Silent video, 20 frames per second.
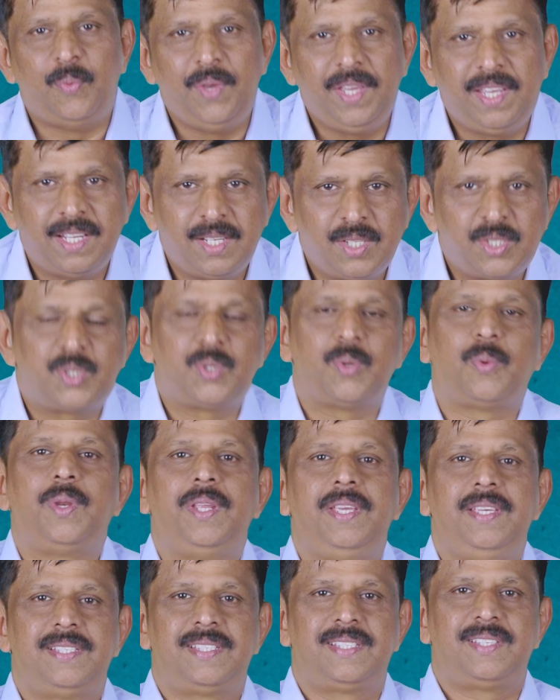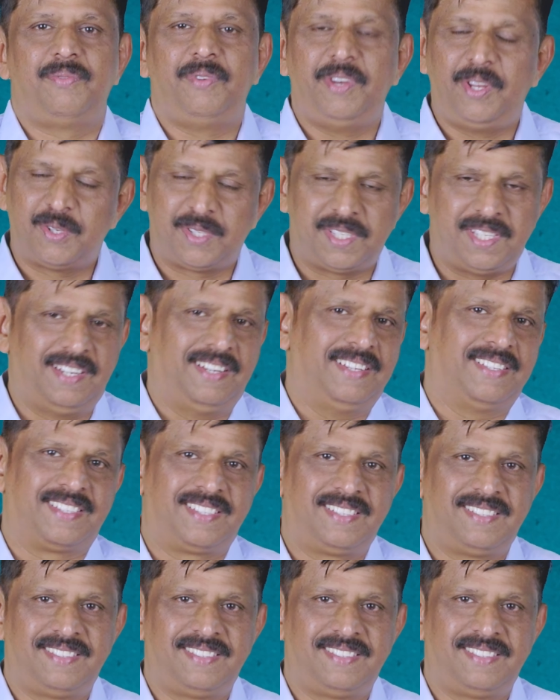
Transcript: Weekend Stories video series.